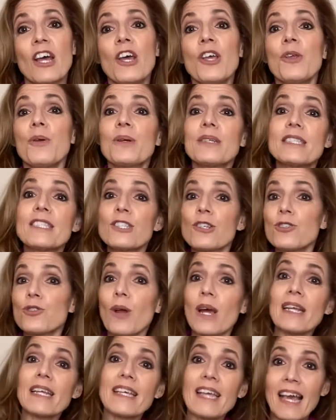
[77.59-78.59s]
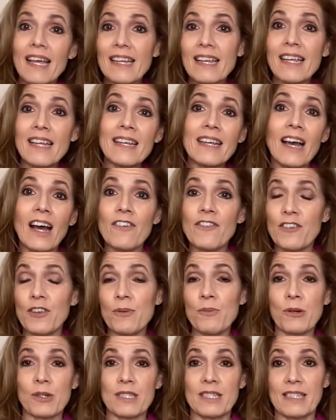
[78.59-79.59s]
you can still try to get in a few
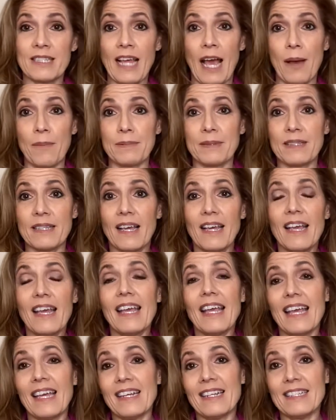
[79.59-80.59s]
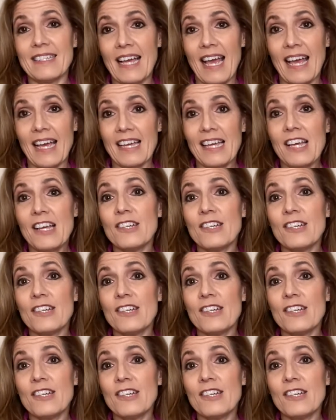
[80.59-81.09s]
more steps in a day.